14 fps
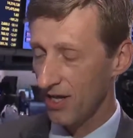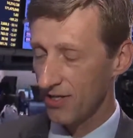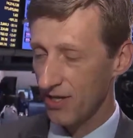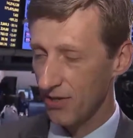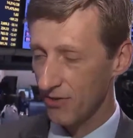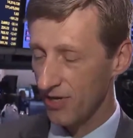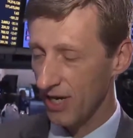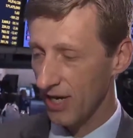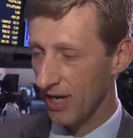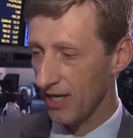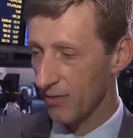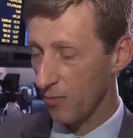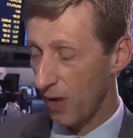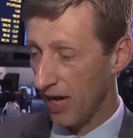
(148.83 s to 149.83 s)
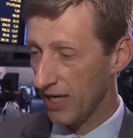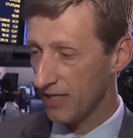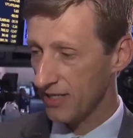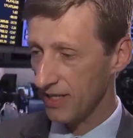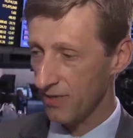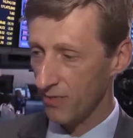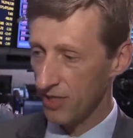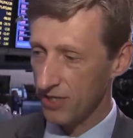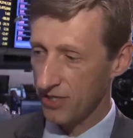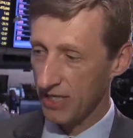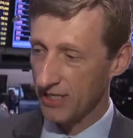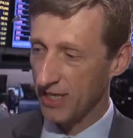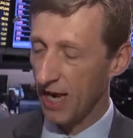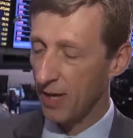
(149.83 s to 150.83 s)
They're looking at ways in which
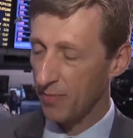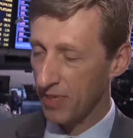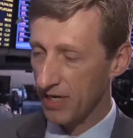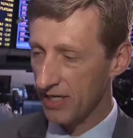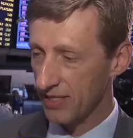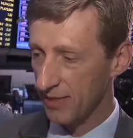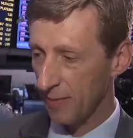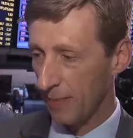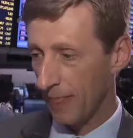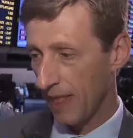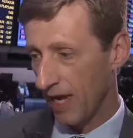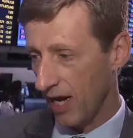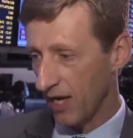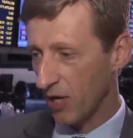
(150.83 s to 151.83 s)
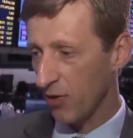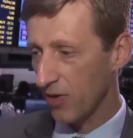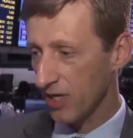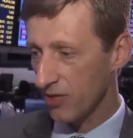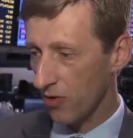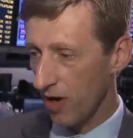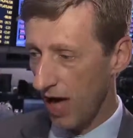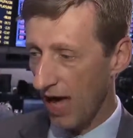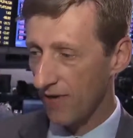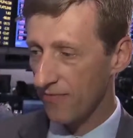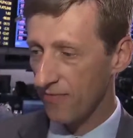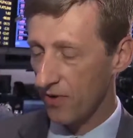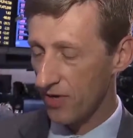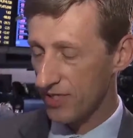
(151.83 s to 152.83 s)
these companies are going to
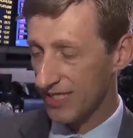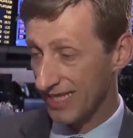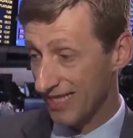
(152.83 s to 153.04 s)
have uh,